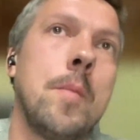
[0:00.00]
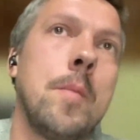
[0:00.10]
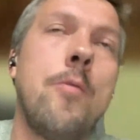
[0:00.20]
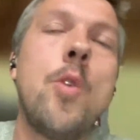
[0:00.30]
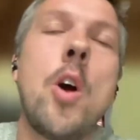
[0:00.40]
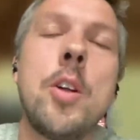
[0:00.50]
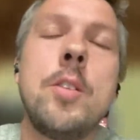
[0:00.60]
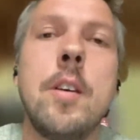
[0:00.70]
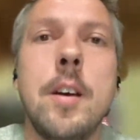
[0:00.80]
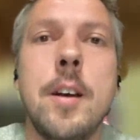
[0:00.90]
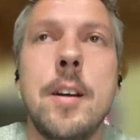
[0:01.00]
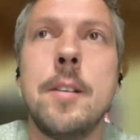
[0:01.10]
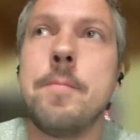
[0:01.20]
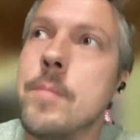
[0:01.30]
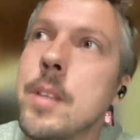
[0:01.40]
if we are not
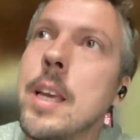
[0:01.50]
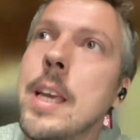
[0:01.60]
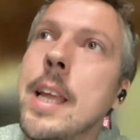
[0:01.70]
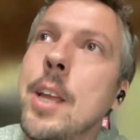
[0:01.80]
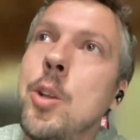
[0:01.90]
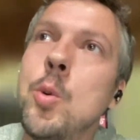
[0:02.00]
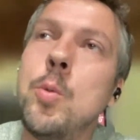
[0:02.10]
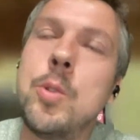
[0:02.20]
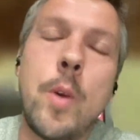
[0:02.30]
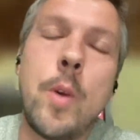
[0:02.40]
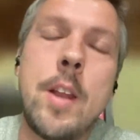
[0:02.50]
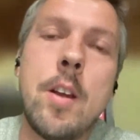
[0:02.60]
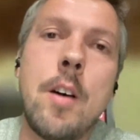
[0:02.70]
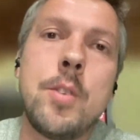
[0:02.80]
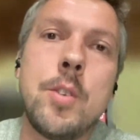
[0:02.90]
in a new terrain
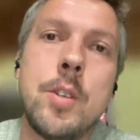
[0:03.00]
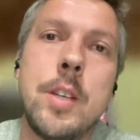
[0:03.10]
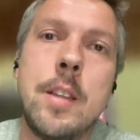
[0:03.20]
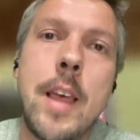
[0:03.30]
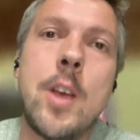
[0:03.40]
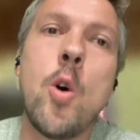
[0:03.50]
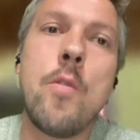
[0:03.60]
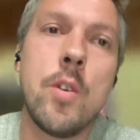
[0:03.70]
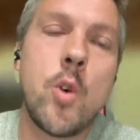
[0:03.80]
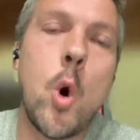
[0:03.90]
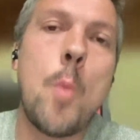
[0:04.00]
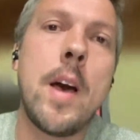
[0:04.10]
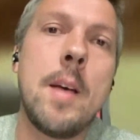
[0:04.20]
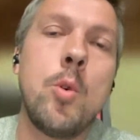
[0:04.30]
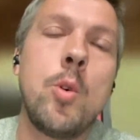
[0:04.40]
after the takeover of
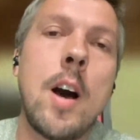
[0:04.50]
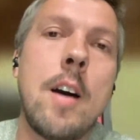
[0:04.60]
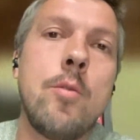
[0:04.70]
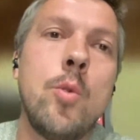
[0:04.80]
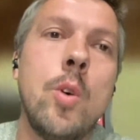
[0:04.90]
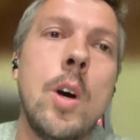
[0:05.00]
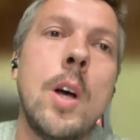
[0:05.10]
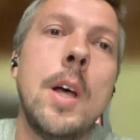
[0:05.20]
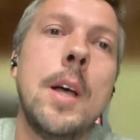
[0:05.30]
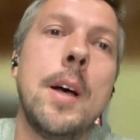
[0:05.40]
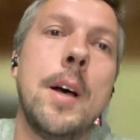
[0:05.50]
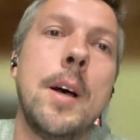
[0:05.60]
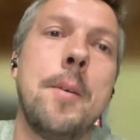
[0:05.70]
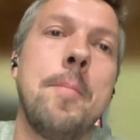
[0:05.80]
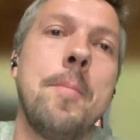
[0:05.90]
Goma and Bukavu.
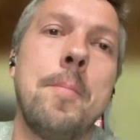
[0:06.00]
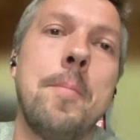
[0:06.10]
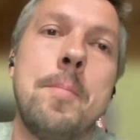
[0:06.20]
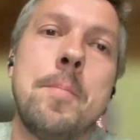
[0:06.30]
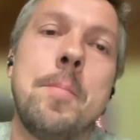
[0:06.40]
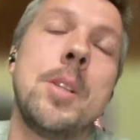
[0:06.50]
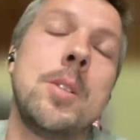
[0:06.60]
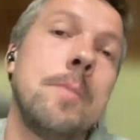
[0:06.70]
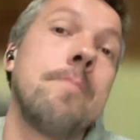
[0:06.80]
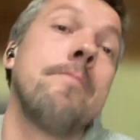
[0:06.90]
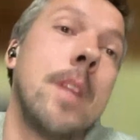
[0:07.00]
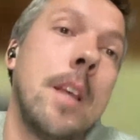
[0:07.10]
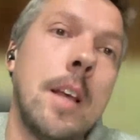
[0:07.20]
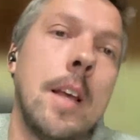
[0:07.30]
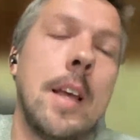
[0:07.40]
But
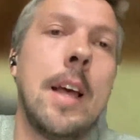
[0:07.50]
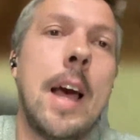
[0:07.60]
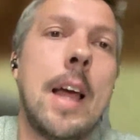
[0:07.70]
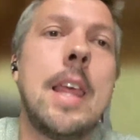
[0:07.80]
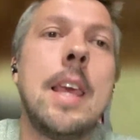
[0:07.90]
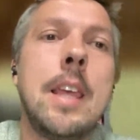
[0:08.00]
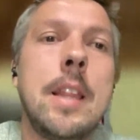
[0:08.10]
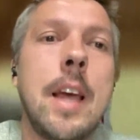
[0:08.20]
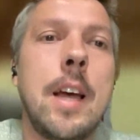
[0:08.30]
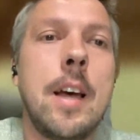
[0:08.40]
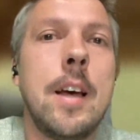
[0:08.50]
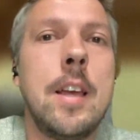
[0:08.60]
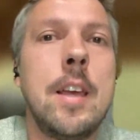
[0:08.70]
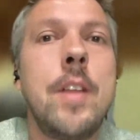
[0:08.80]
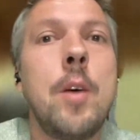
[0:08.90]
I think
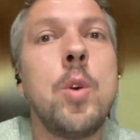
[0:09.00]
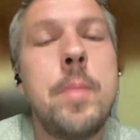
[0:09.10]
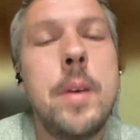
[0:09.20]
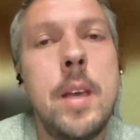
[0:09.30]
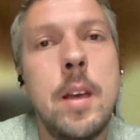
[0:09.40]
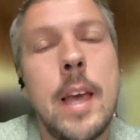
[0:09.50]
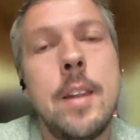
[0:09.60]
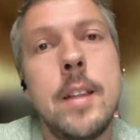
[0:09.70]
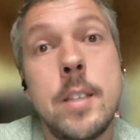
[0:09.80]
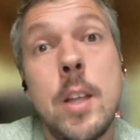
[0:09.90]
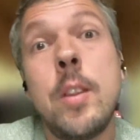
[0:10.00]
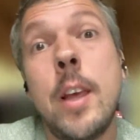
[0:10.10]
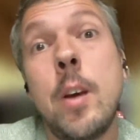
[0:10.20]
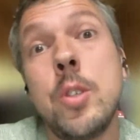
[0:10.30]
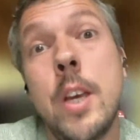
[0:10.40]
that if there would be again this kind of
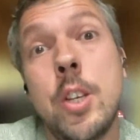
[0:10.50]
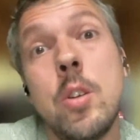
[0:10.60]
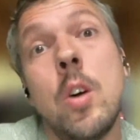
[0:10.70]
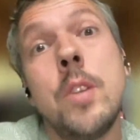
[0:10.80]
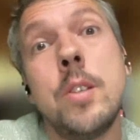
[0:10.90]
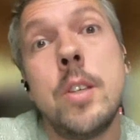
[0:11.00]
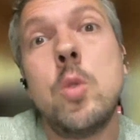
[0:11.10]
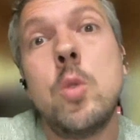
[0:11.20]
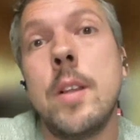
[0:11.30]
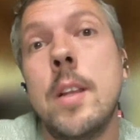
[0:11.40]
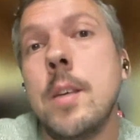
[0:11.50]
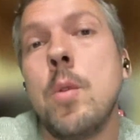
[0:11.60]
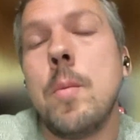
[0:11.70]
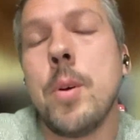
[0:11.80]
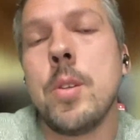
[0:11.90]
negotiation on this issue, at least it
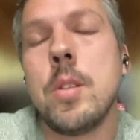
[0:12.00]
would be